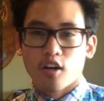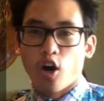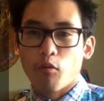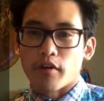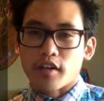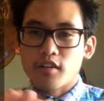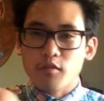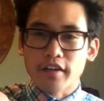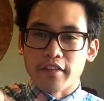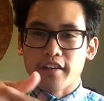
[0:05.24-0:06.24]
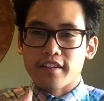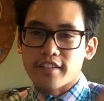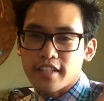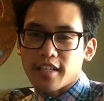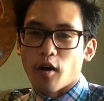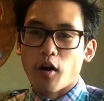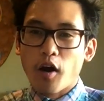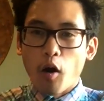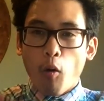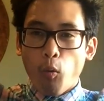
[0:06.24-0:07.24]
Homework with Nico.
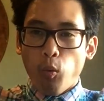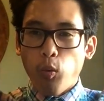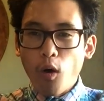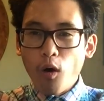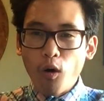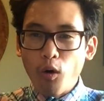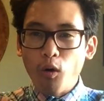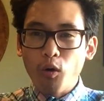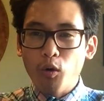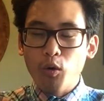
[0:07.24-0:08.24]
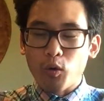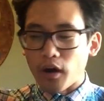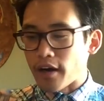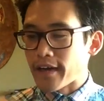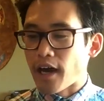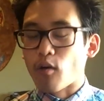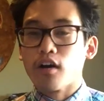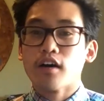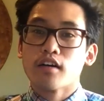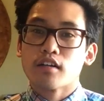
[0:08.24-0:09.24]
Woo! Now,
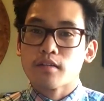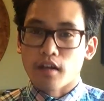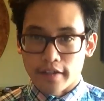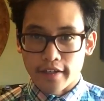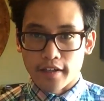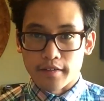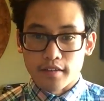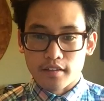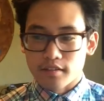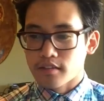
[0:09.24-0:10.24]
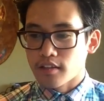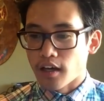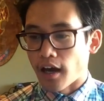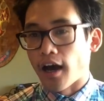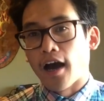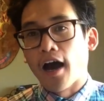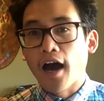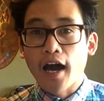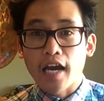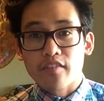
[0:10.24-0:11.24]
again,
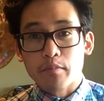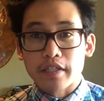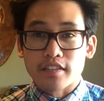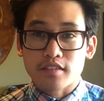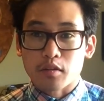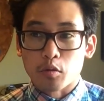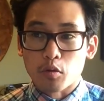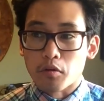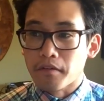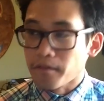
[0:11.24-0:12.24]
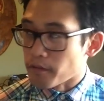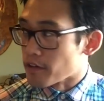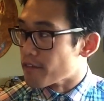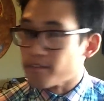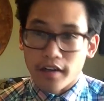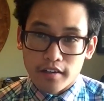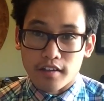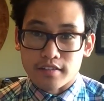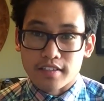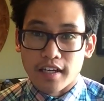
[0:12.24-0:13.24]
I haven't been in school for a very
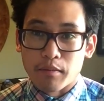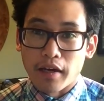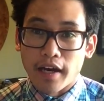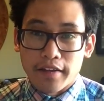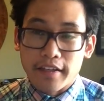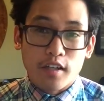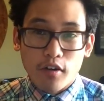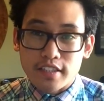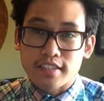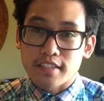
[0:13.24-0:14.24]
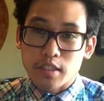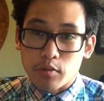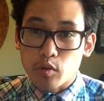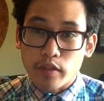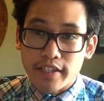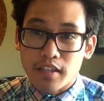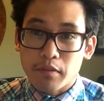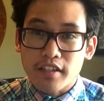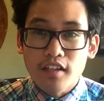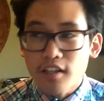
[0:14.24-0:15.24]
long time, and the questions that you were tweeting at
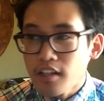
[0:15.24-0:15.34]
me,